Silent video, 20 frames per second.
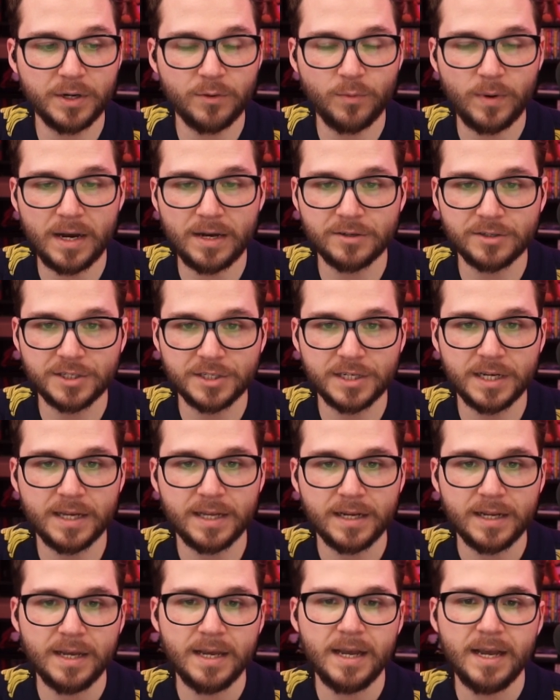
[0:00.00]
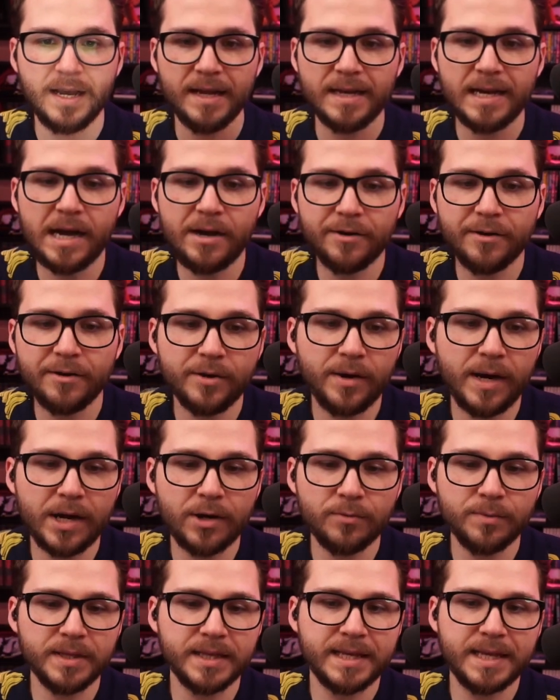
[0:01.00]
wild shit. Now, you know, I
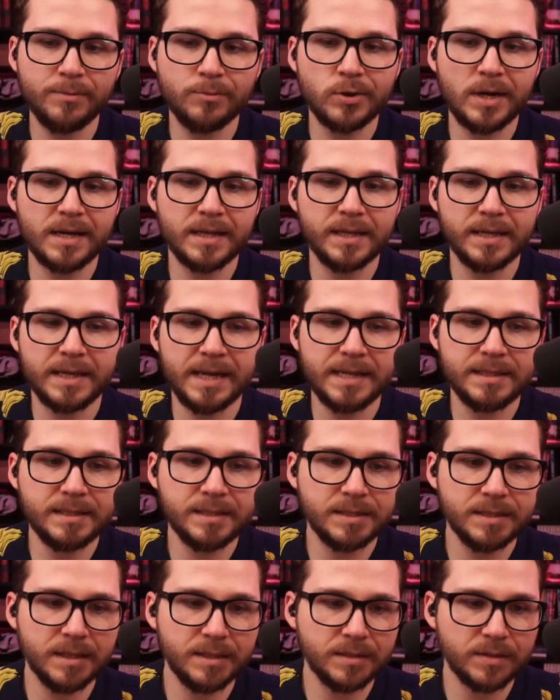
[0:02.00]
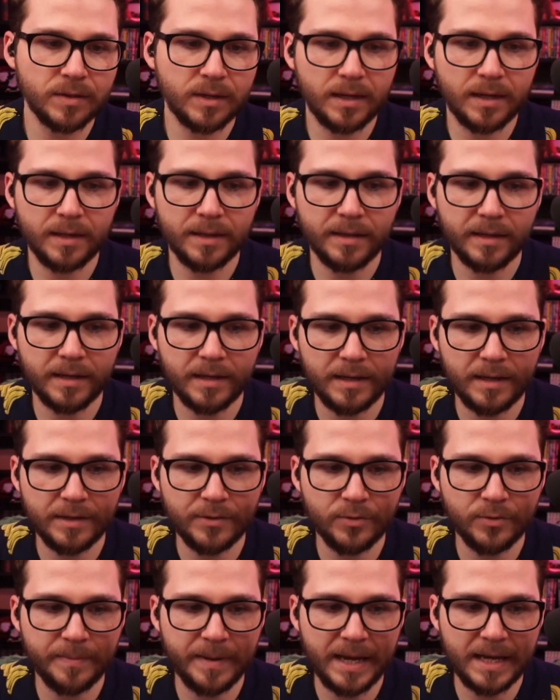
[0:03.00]
don't really keep track of the dates and shit, so I
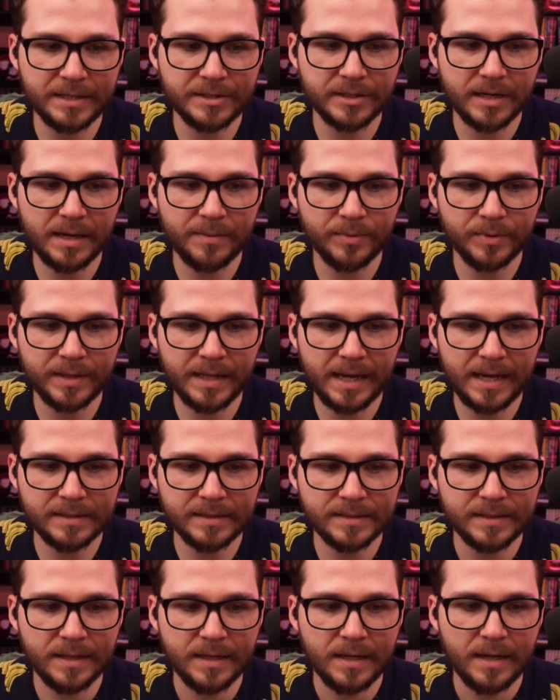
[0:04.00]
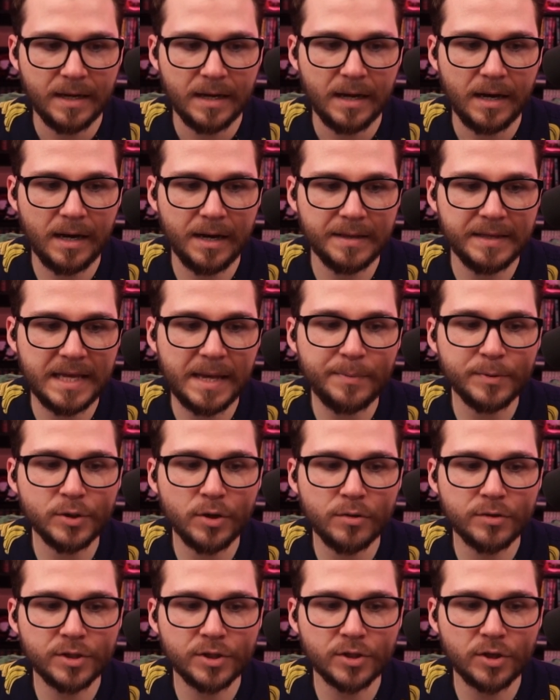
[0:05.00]
do a bad job with that. The
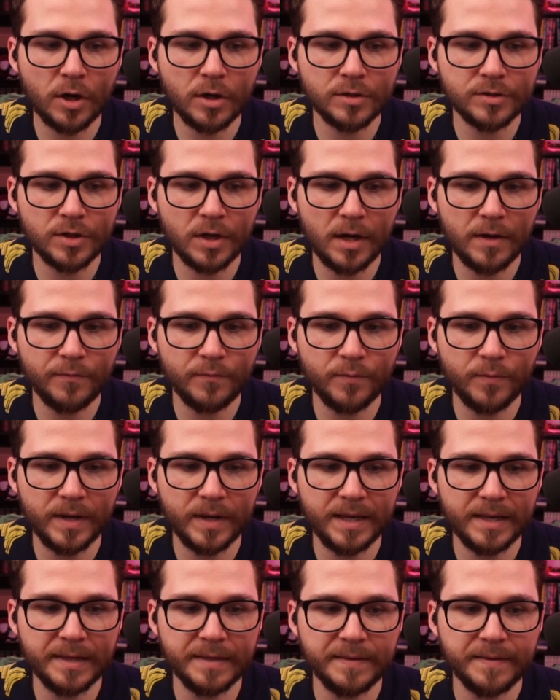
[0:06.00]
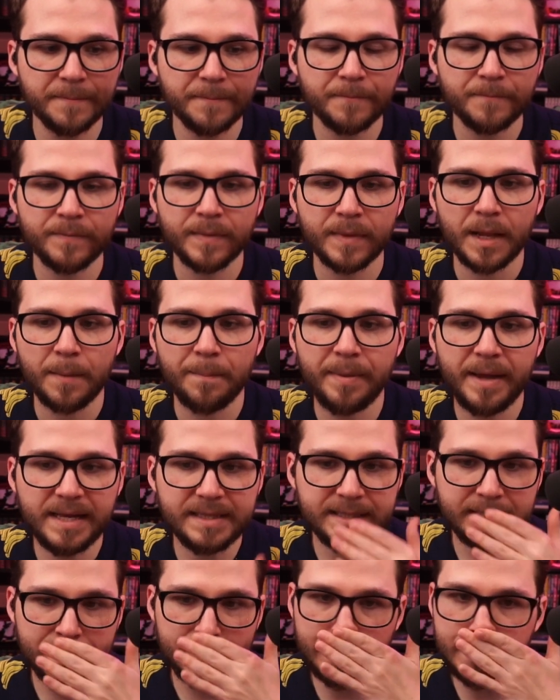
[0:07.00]
episode starts off with
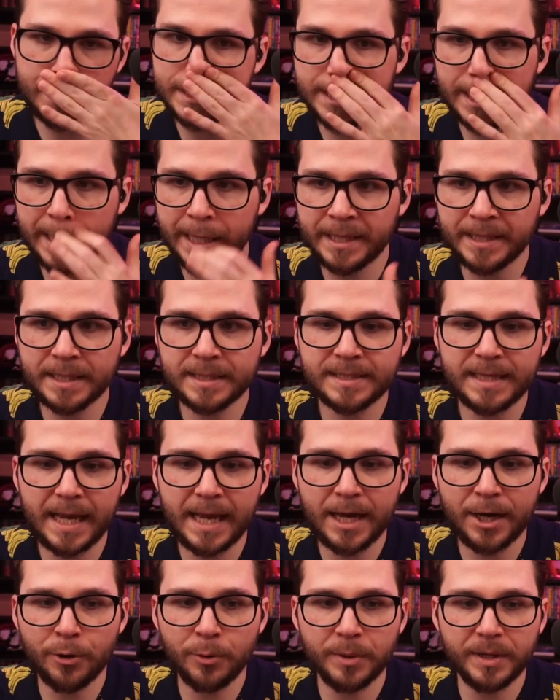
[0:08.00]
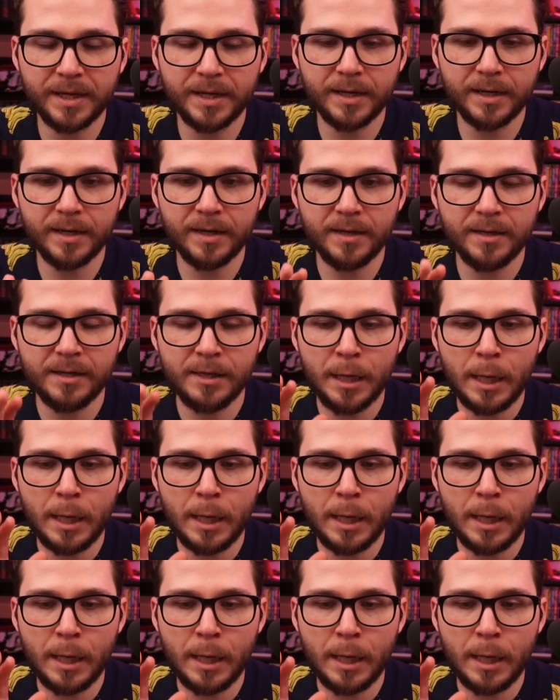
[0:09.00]
basically seeing this area